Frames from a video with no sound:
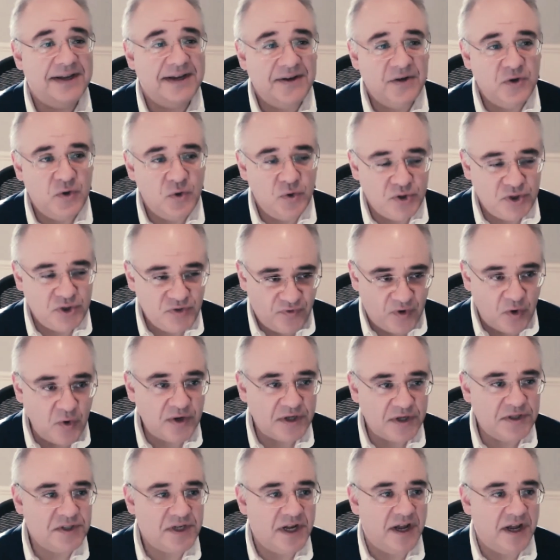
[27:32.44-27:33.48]
who's
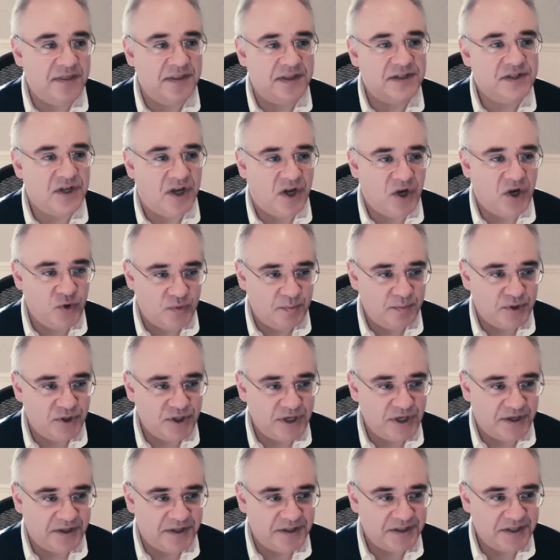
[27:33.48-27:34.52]
focused on this
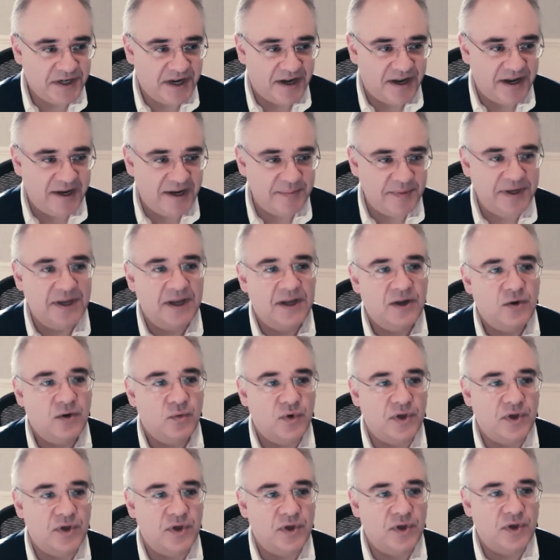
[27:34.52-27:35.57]
100% of the time
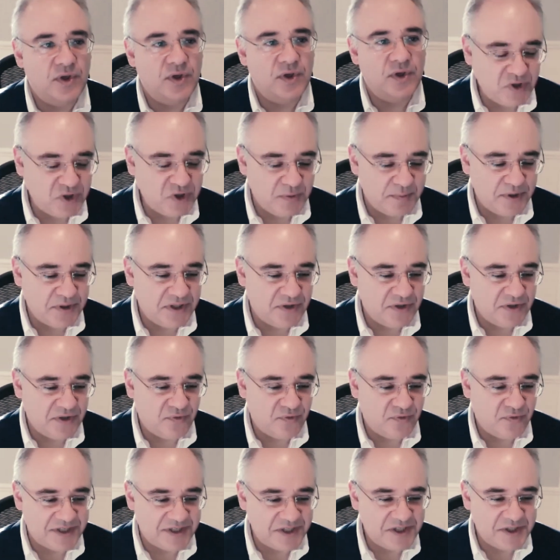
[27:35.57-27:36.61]
with multiple
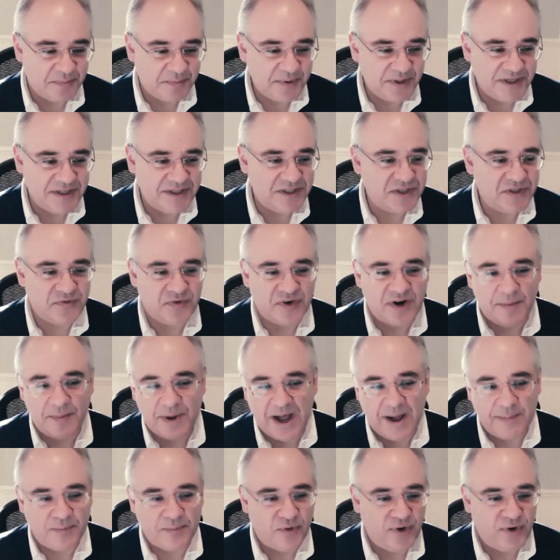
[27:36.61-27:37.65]
different disciplines from
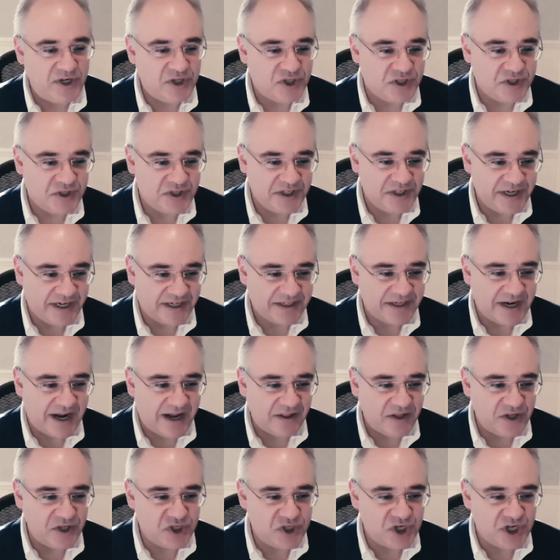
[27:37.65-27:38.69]
operations and
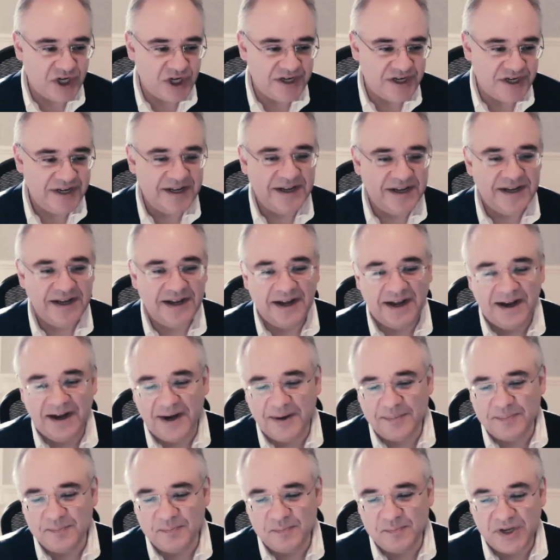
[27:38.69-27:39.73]
technology,
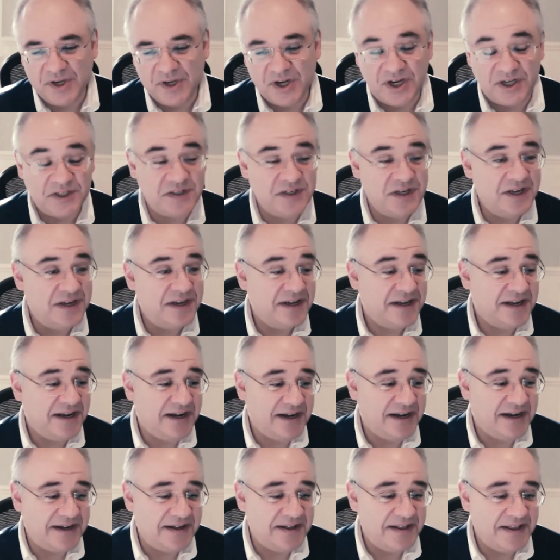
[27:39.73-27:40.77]
because
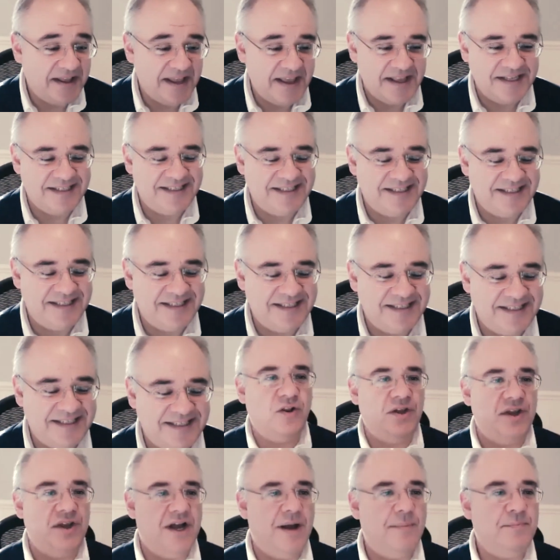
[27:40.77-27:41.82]

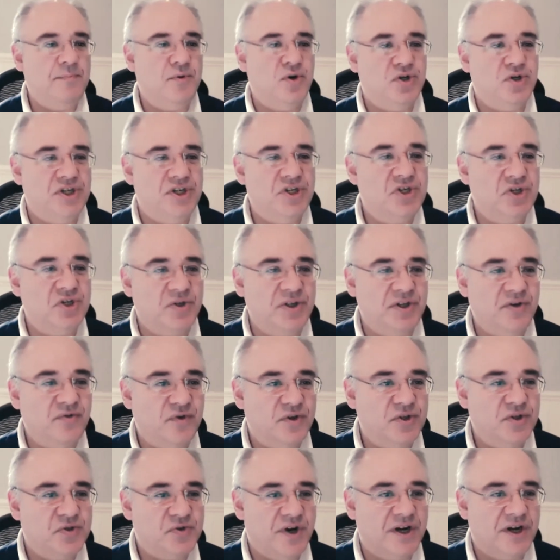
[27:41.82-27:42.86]
scaling up your digital
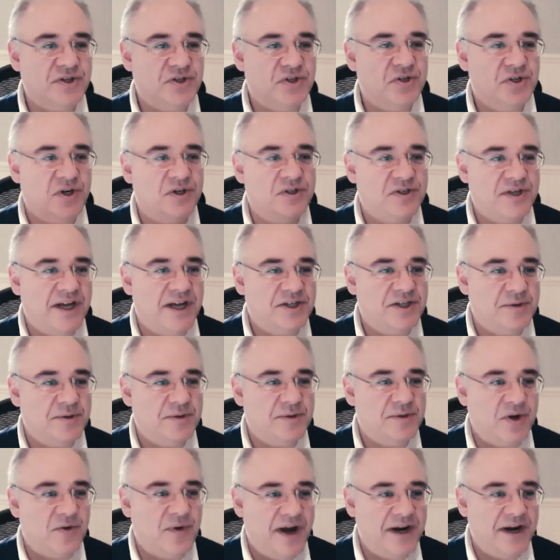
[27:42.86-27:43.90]
infrastructure turns out to
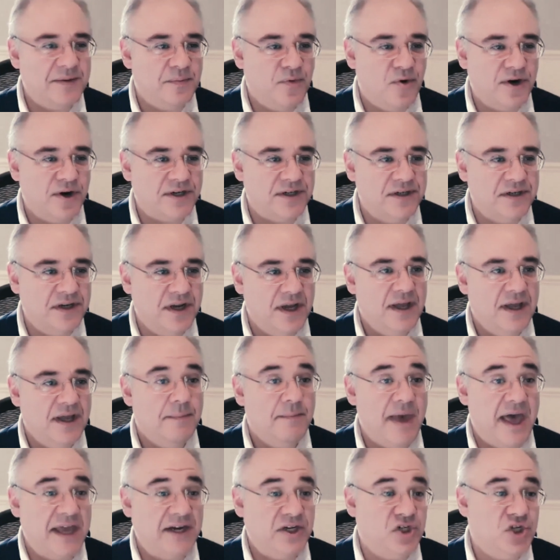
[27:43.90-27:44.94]
be quite important.
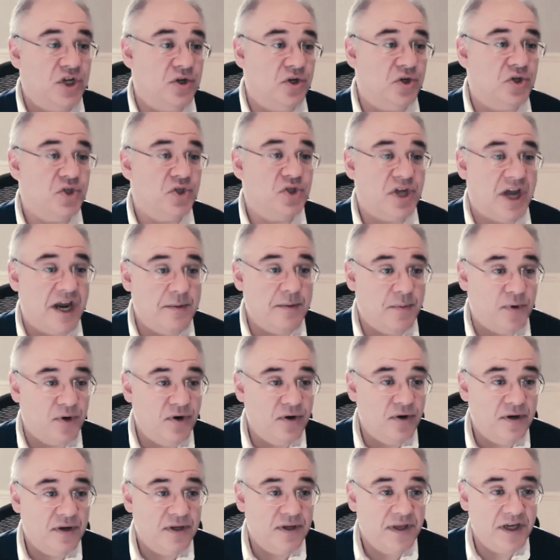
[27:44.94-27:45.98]
Managing your
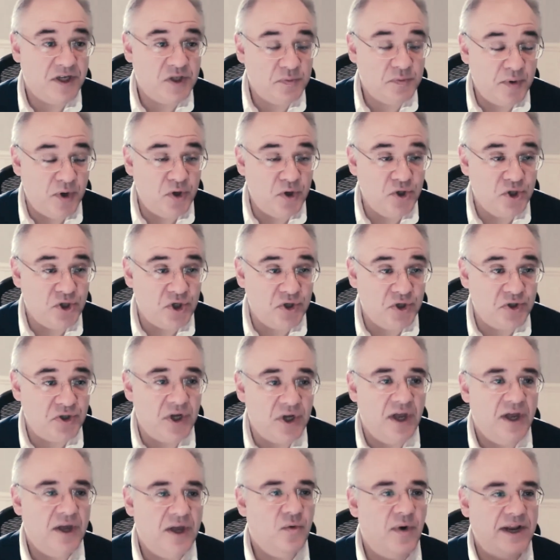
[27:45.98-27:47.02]
cyber
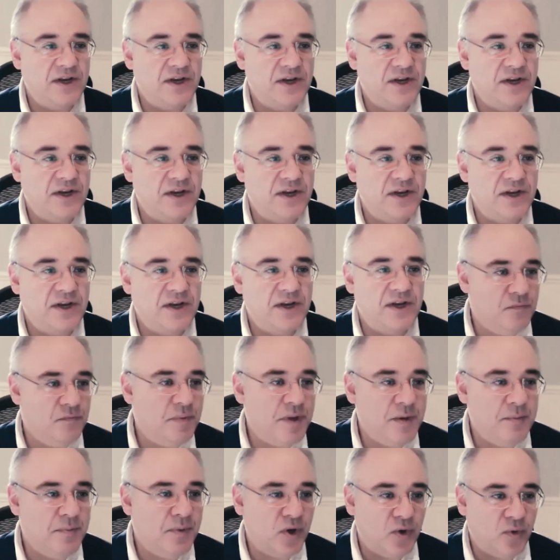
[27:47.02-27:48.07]
exposures when lots of
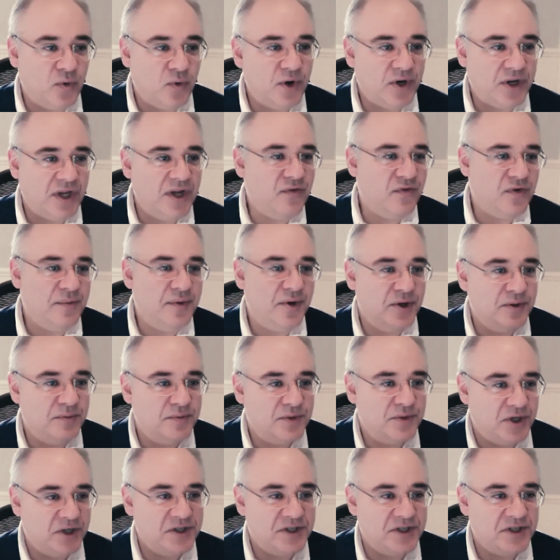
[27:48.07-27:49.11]
people are working from home
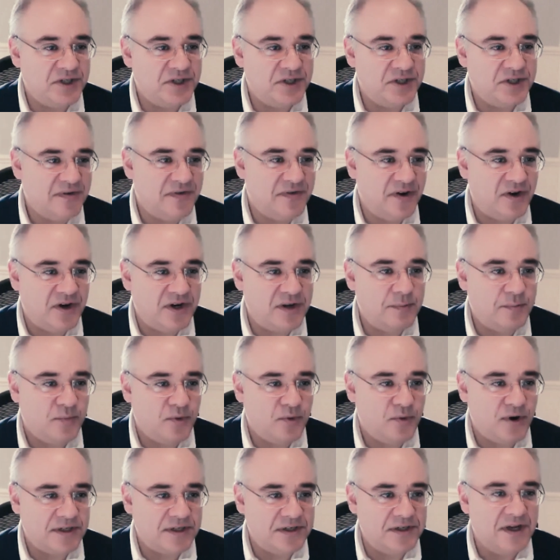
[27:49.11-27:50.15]
turns out to be very
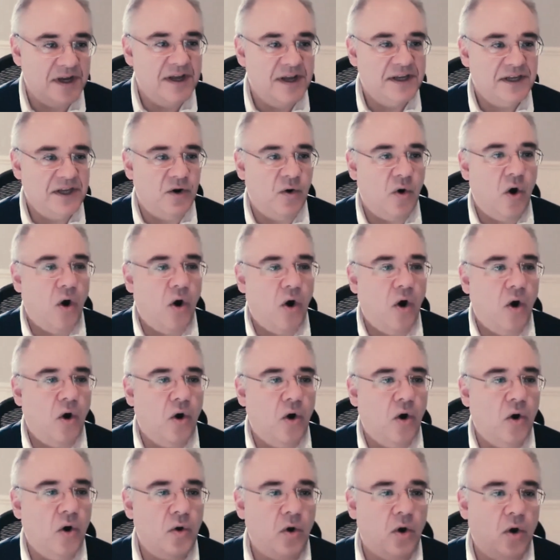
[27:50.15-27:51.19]
important. You know,
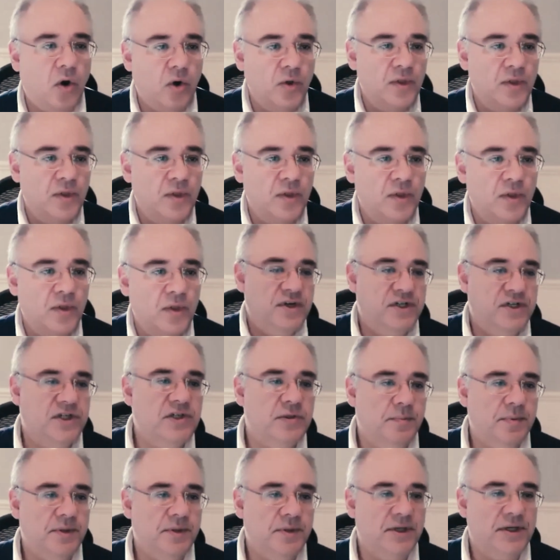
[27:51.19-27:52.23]
all the different
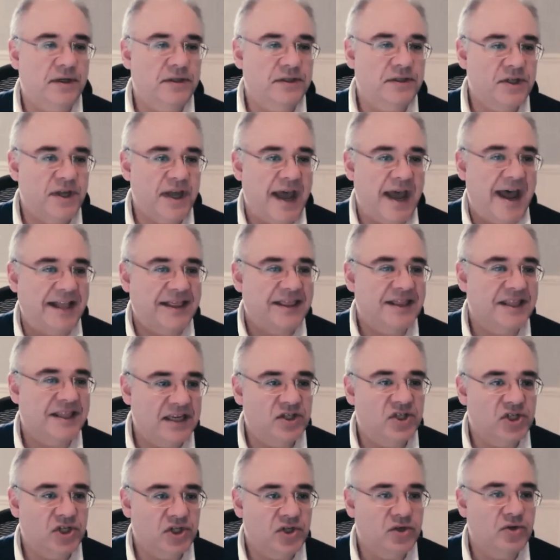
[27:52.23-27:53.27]
disciplines at the
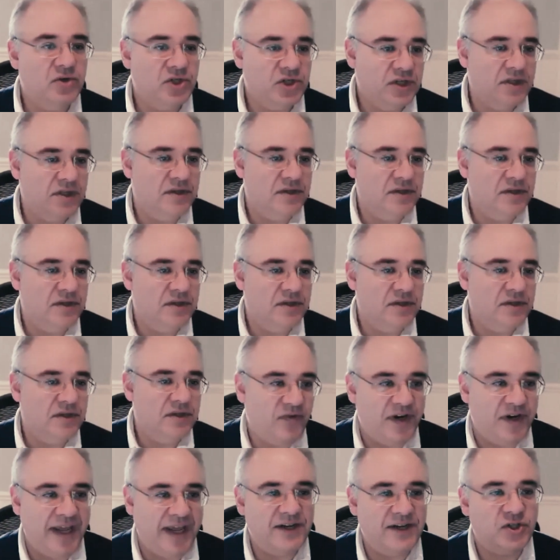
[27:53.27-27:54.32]
institution, your chief
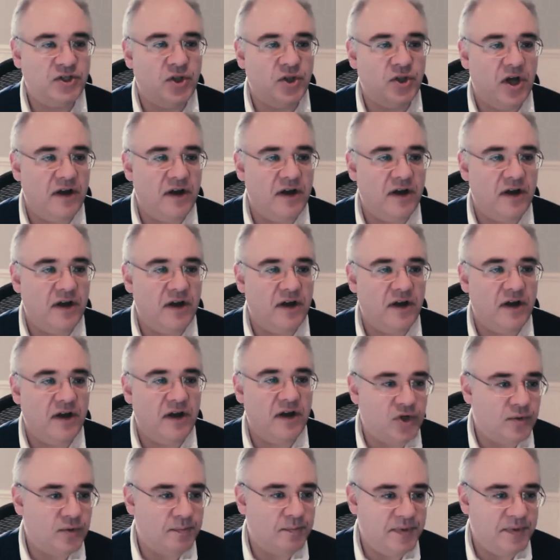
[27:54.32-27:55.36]
financial officer,
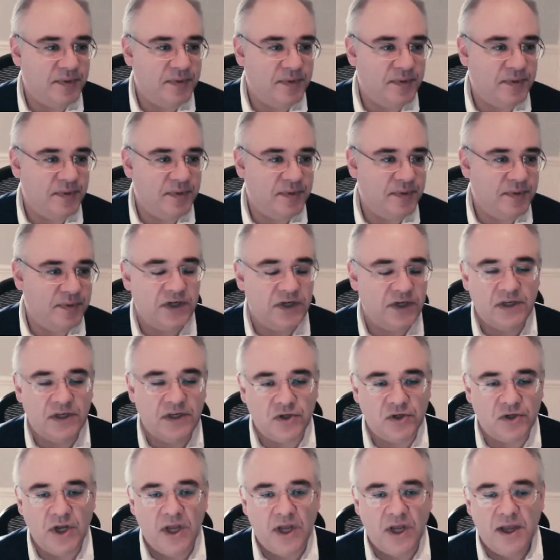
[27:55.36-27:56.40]
your business unit leaders,
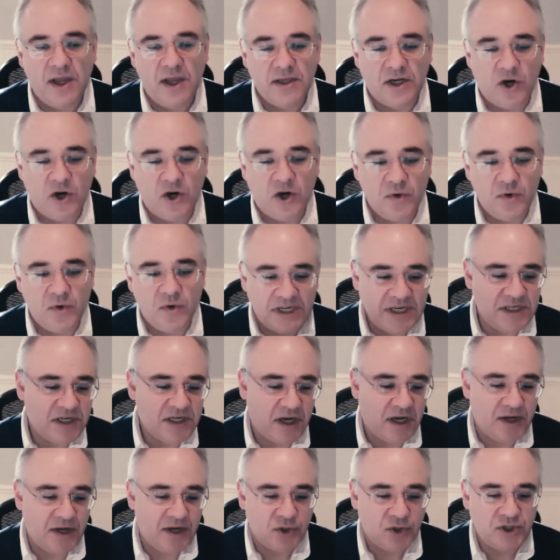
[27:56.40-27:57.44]
you know, need to
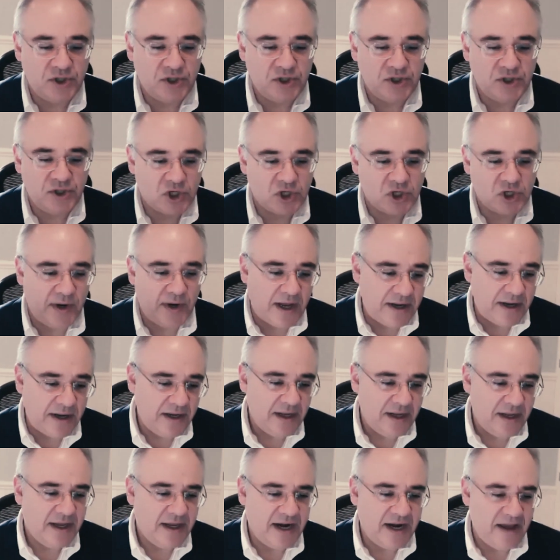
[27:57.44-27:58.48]
understand what's going on,
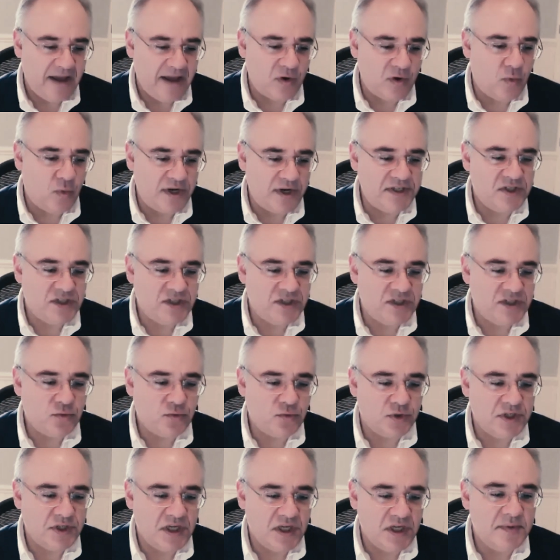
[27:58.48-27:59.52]
and having one central
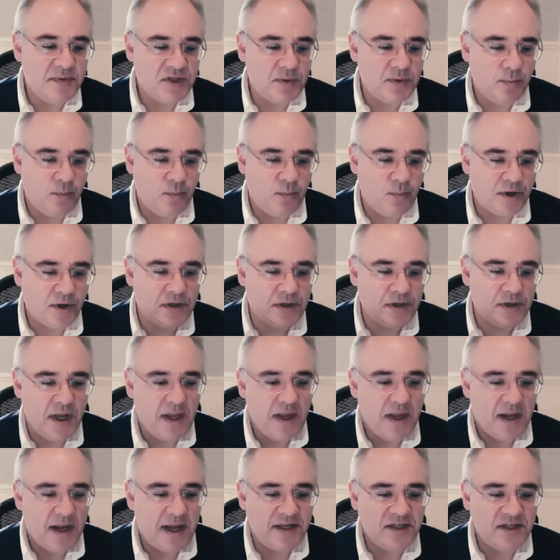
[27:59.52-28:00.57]
team is important.
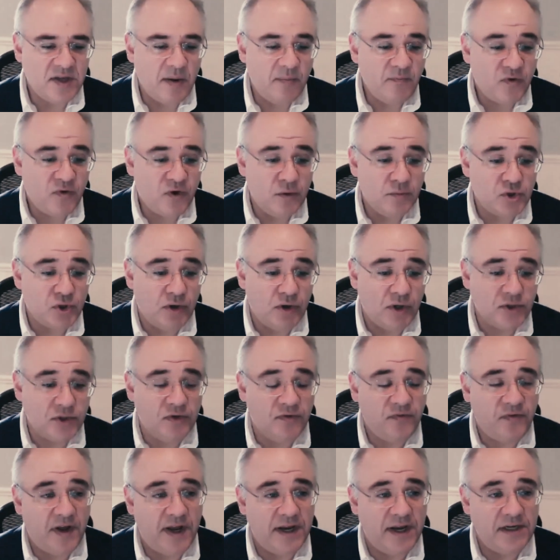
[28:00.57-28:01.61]
Some firms are
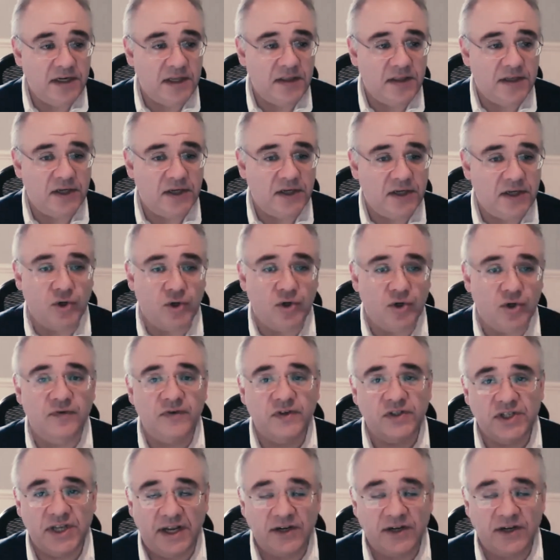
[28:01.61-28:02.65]
also finding that a nerve
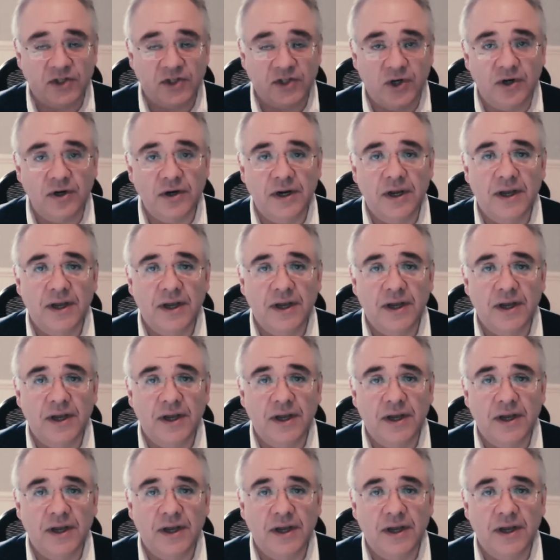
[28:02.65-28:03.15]
center,